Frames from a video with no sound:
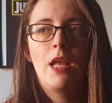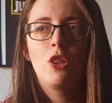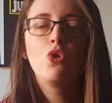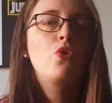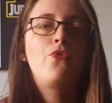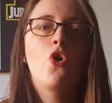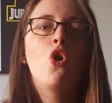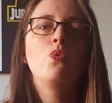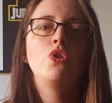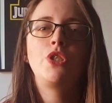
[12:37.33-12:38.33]
look
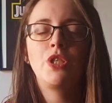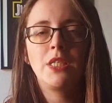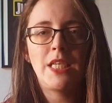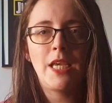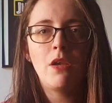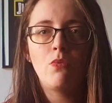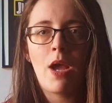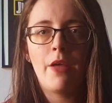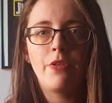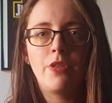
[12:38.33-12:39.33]
forward to the day,
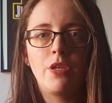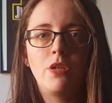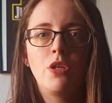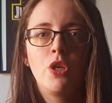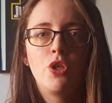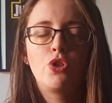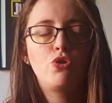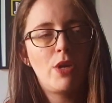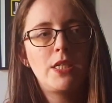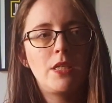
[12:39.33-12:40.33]
rather than
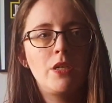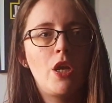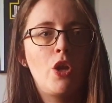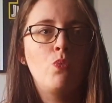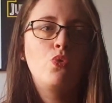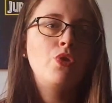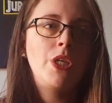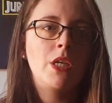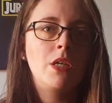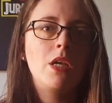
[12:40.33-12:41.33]
stressing and
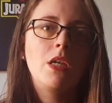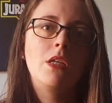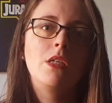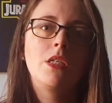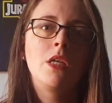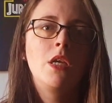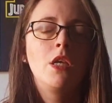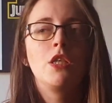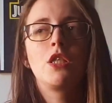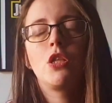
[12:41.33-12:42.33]
worrying and
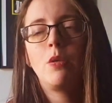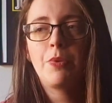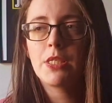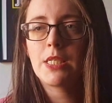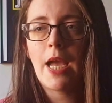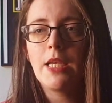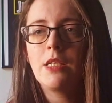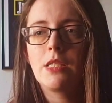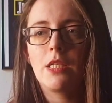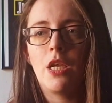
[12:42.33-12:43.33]
sleepless
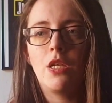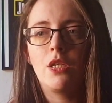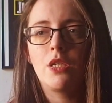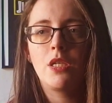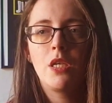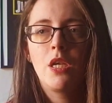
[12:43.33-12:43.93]
nights and